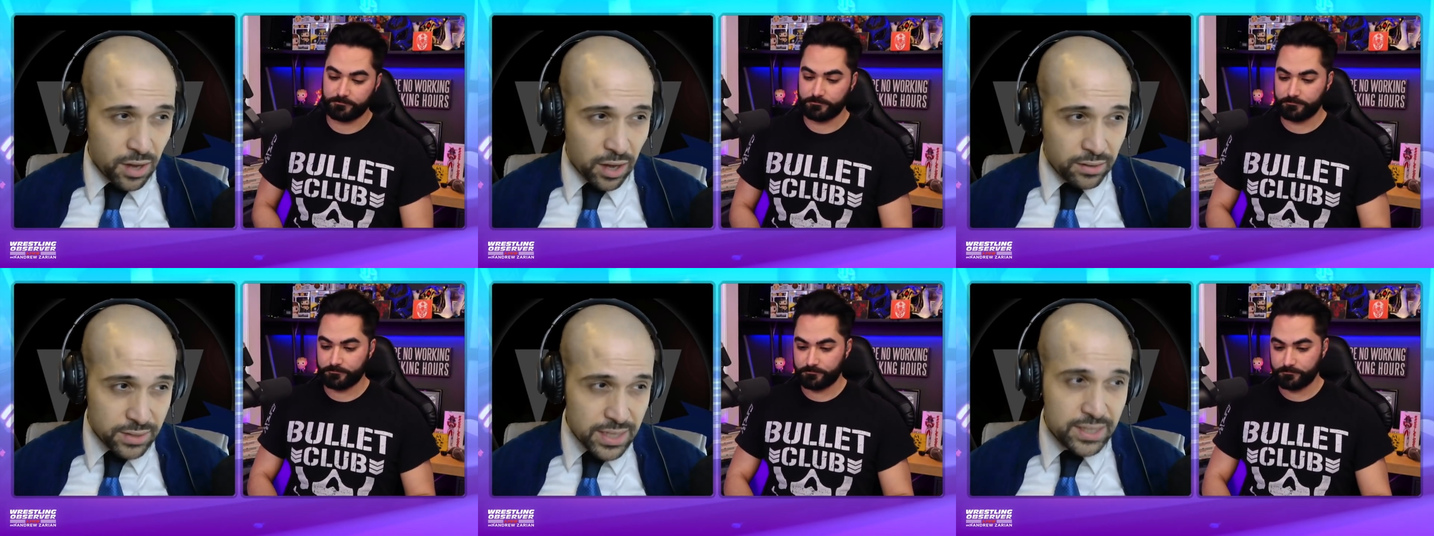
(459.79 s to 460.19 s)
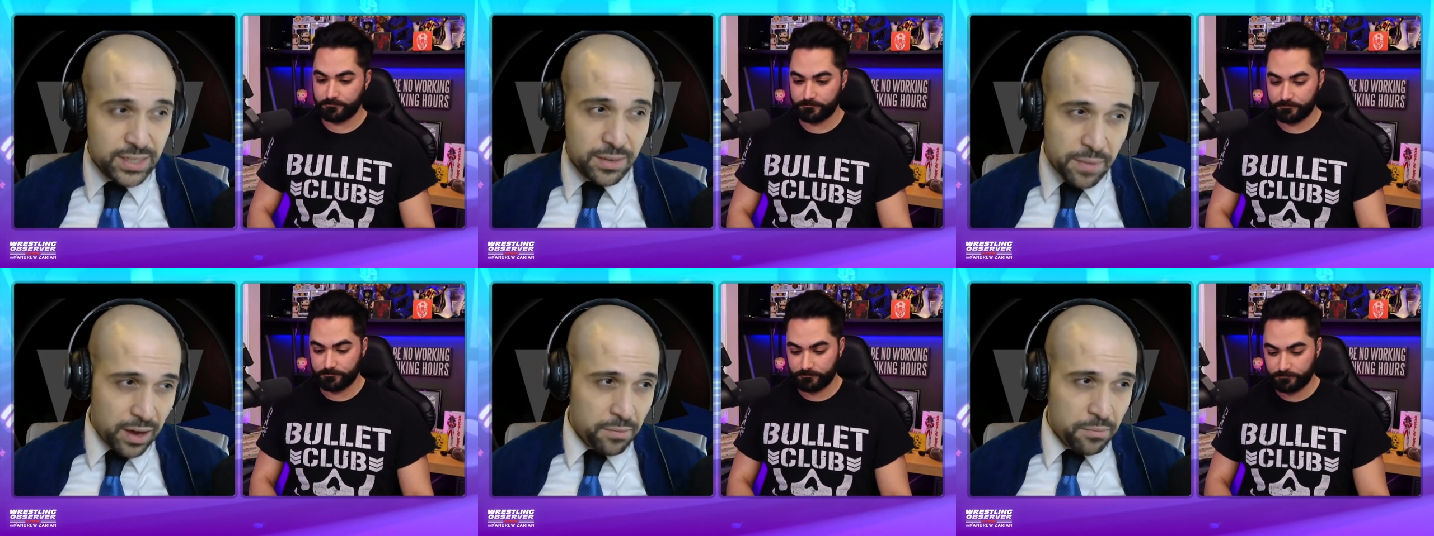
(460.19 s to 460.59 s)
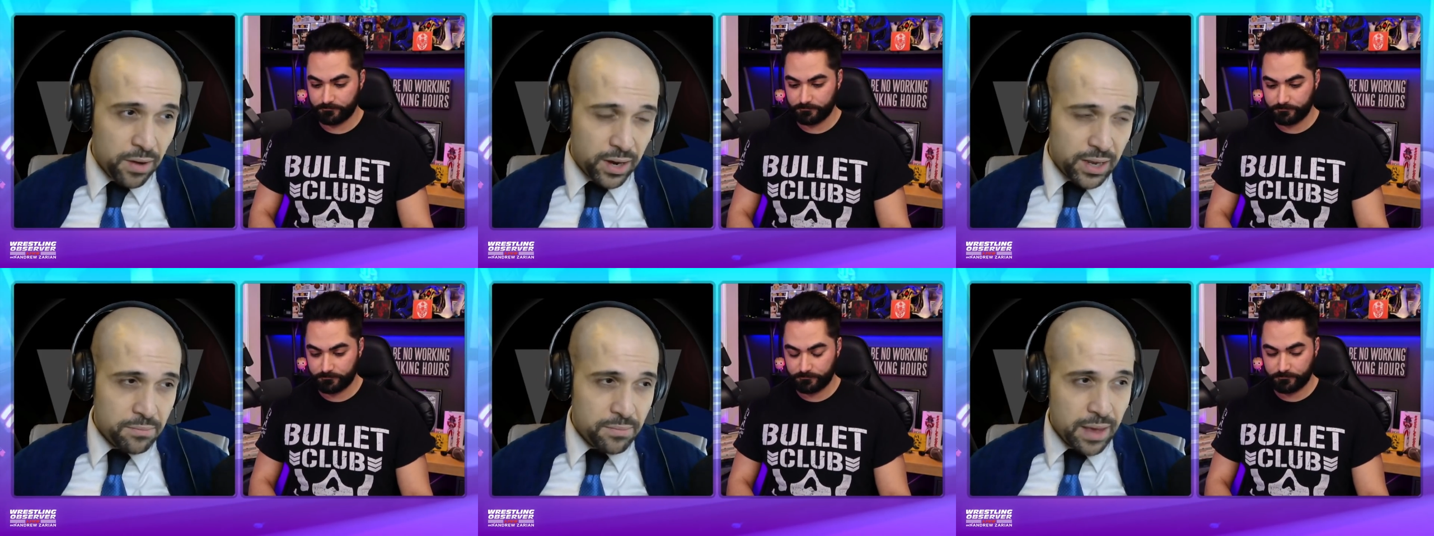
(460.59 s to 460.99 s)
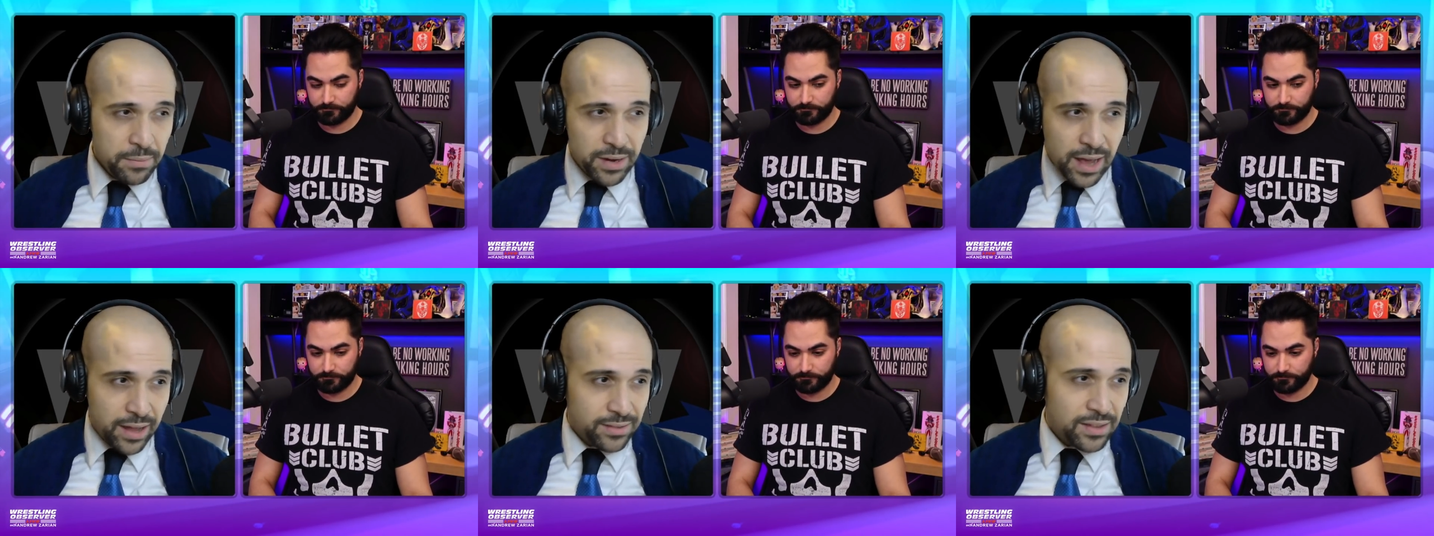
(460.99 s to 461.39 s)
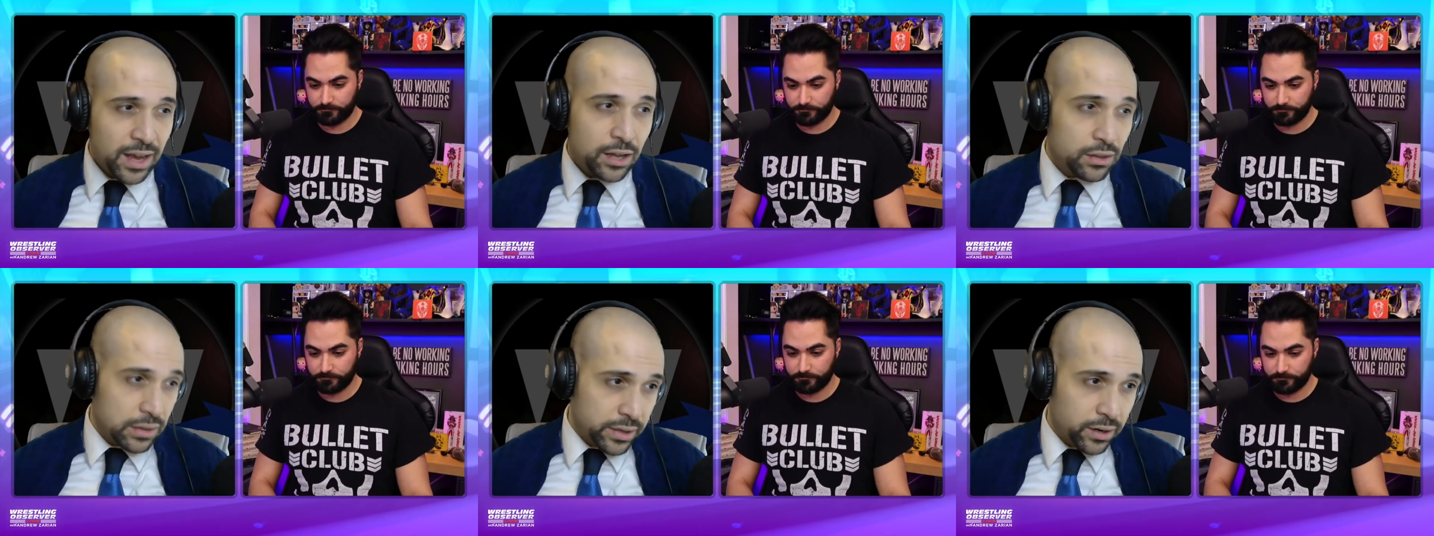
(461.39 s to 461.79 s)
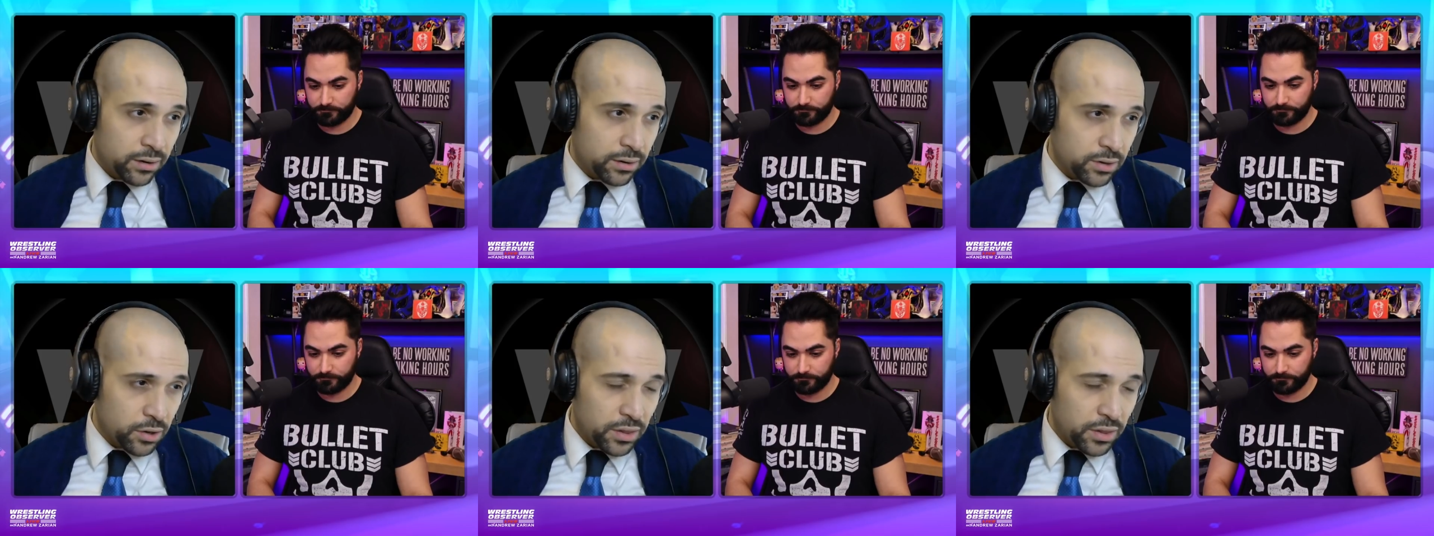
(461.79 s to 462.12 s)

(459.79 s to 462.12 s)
Speaker 1: a decent amount of money, maybe not. It's not clear.